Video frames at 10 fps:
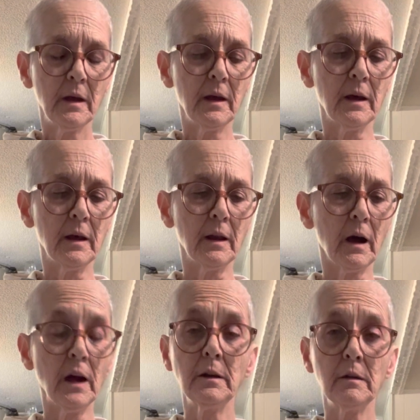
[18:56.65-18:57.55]
And
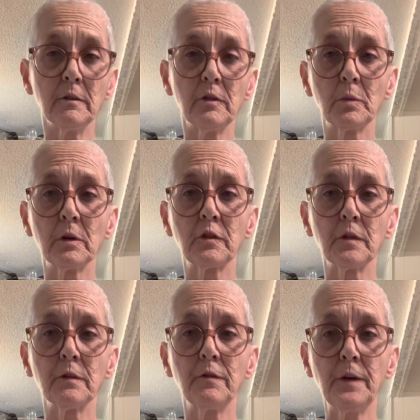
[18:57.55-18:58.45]
I know this works
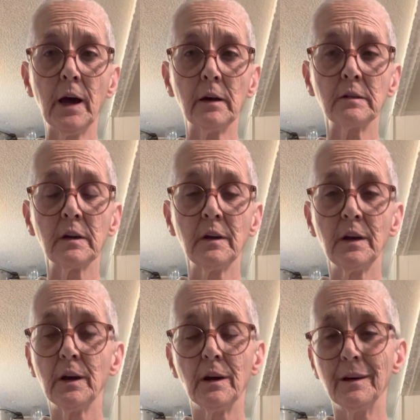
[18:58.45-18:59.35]
for a fact
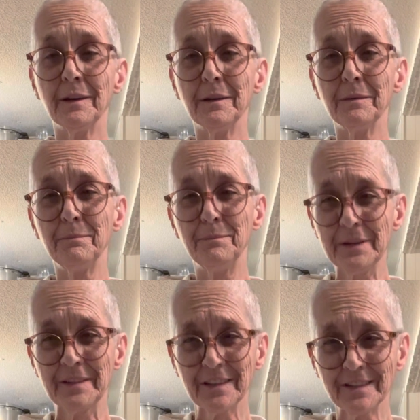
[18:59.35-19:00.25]

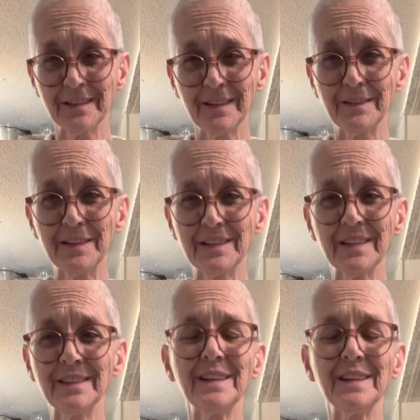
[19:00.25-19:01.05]
because of everything that